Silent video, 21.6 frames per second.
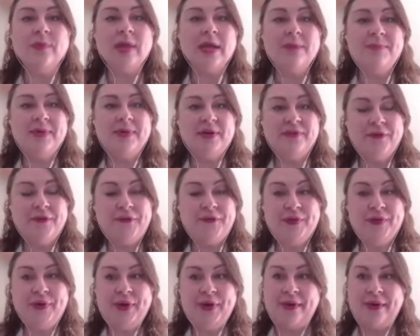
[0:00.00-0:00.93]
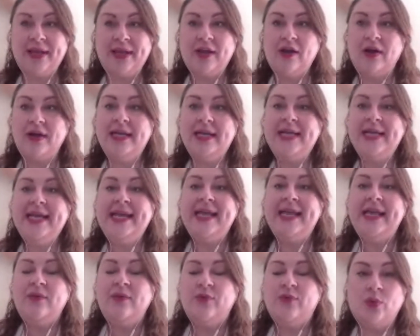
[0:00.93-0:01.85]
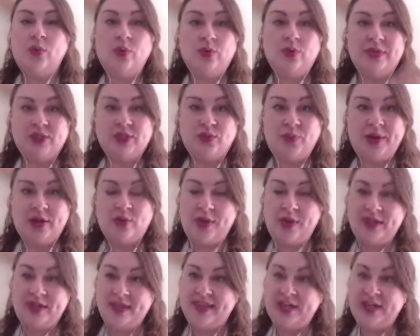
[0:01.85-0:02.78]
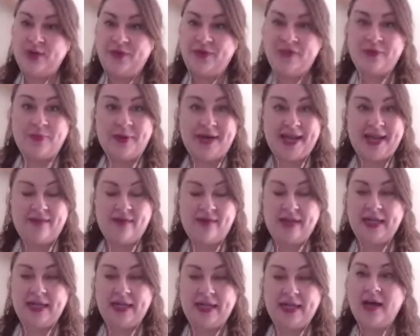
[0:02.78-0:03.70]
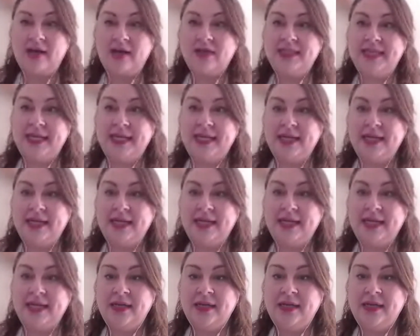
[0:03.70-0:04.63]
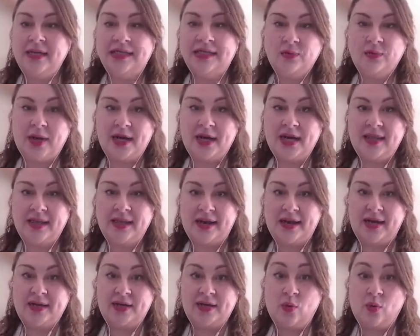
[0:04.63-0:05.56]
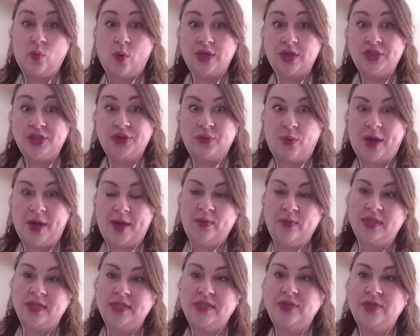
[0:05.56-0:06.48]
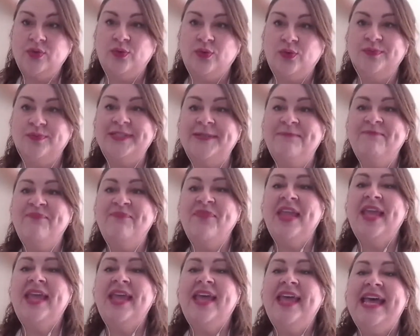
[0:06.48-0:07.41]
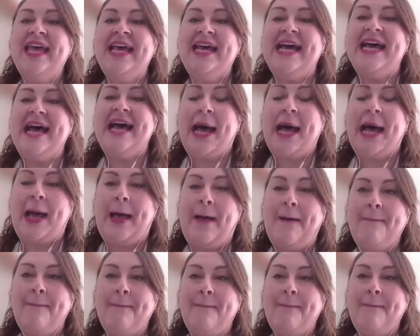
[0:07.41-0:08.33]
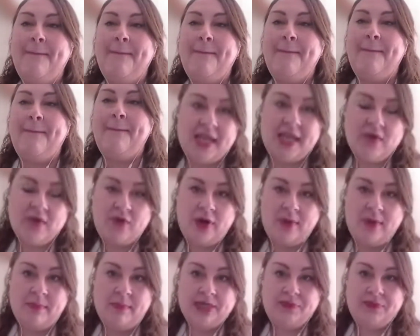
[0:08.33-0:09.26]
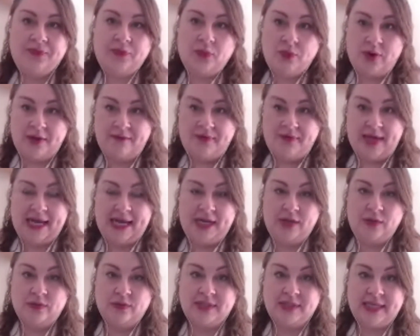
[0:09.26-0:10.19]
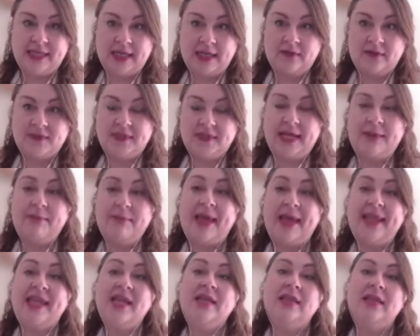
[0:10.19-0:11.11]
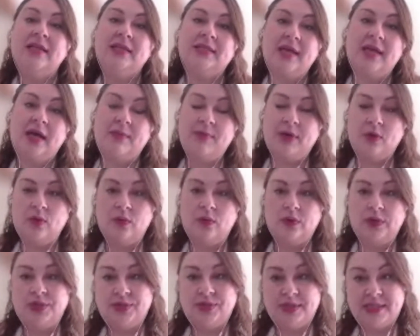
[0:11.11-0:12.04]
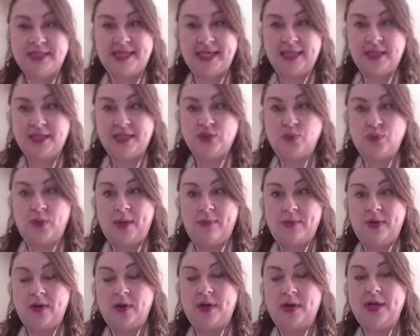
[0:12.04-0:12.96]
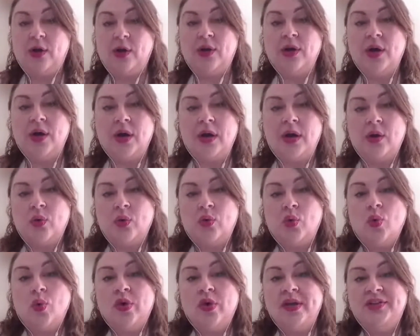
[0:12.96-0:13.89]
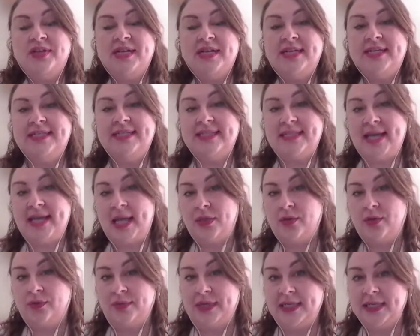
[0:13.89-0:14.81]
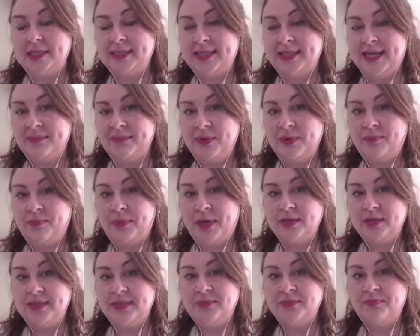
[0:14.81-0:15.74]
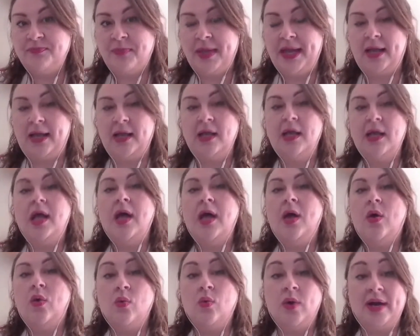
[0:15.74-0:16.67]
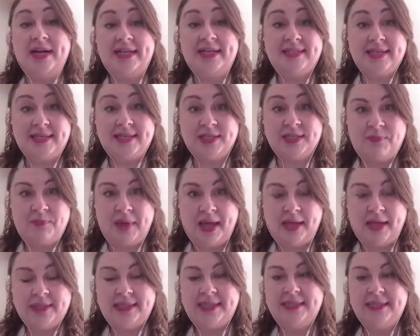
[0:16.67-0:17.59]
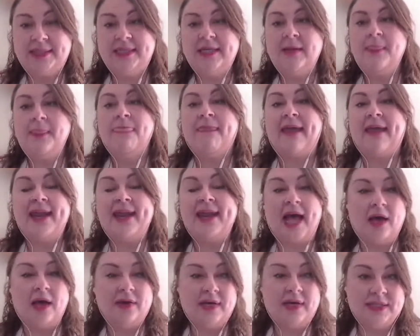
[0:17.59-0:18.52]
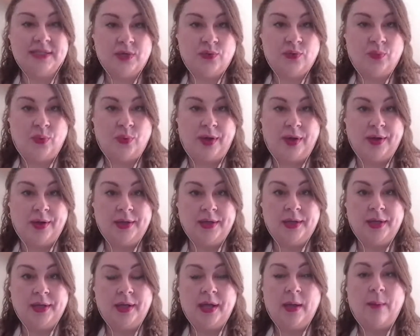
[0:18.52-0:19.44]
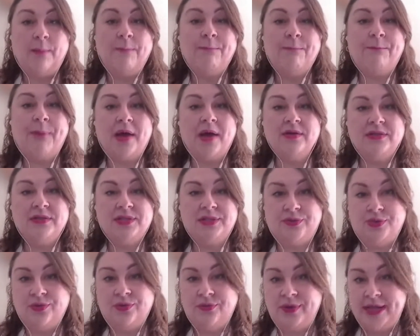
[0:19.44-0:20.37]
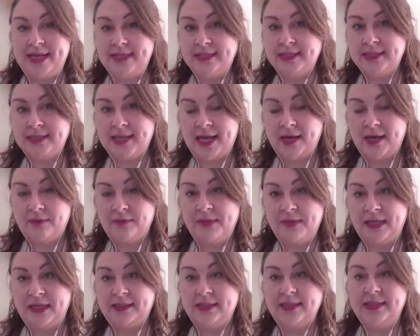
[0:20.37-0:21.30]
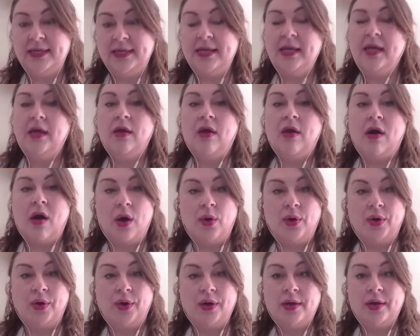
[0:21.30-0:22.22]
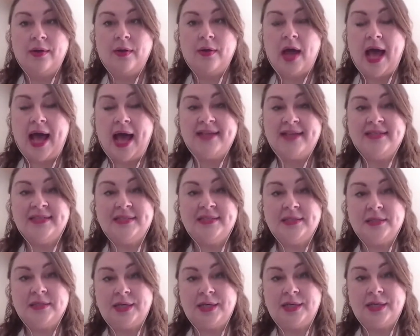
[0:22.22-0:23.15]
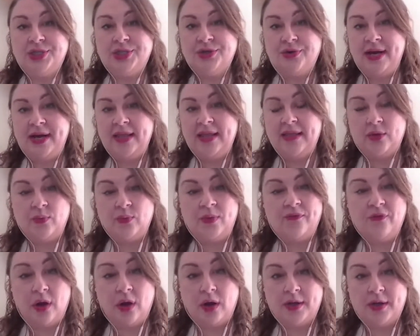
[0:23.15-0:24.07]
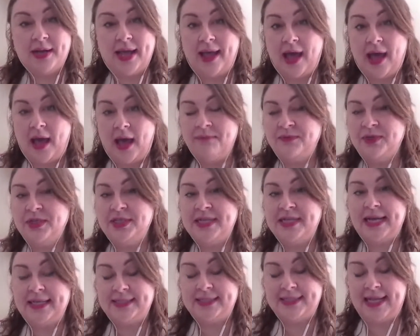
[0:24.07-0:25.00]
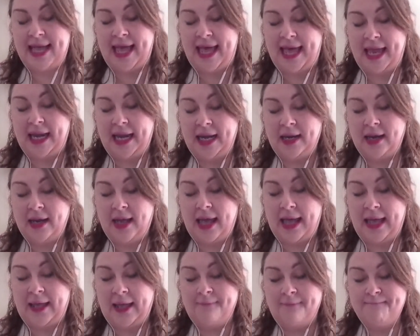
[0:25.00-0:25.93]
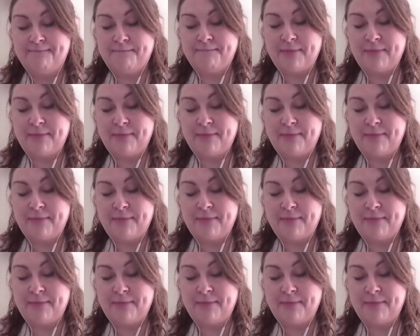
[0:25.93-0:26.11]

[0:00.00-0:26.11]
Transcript: bit of a flu going on with all this wet weather that we've been having in Gauteng. It's a wonder that I didn't wash away with the storms. So thank you very much for availing yourselves and making the time in order to attend this webinar and in order to understand the reinstatement process better, what is expected, and how does it work post the reinstatement on us assuring that we've got an up-to-date and a